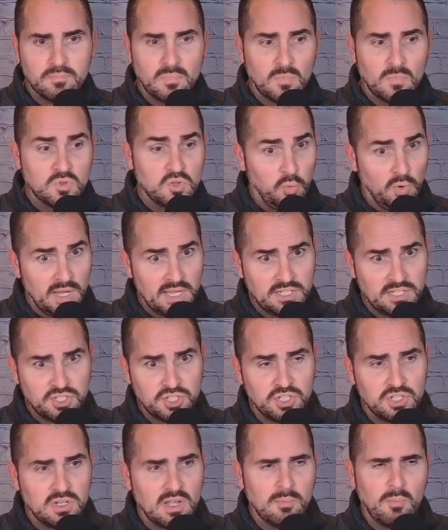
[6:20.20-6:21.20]

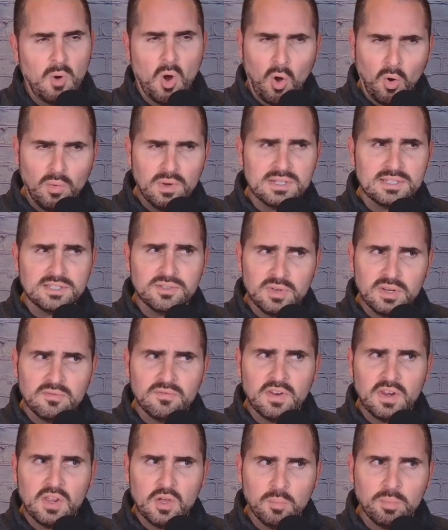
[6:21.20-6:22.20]
Twitch. I'm always doing
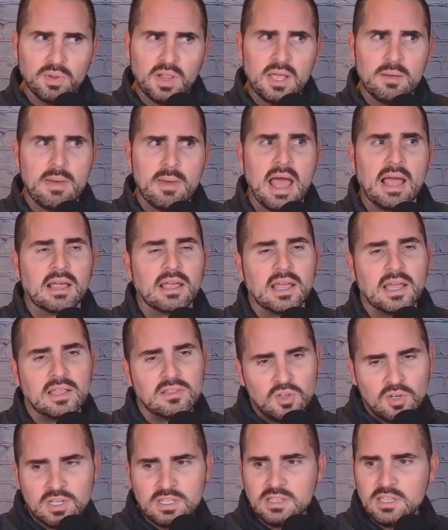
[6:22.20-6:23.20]
video playback. And
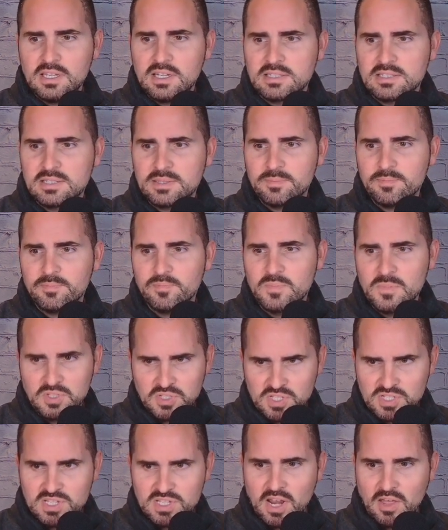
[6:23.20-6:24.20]
look at this. This
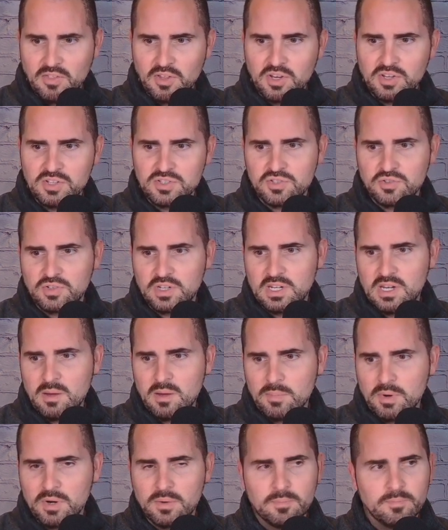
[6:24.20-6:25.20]
is another concerning
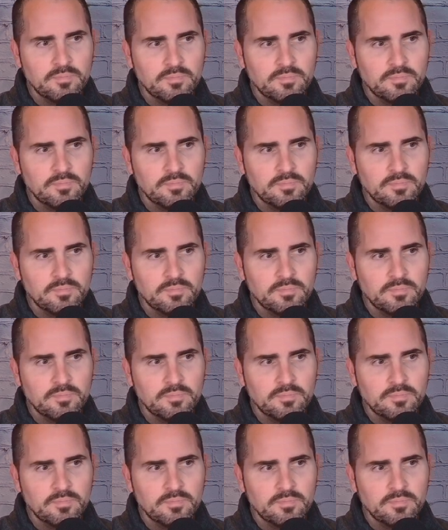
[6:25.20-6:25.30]
number.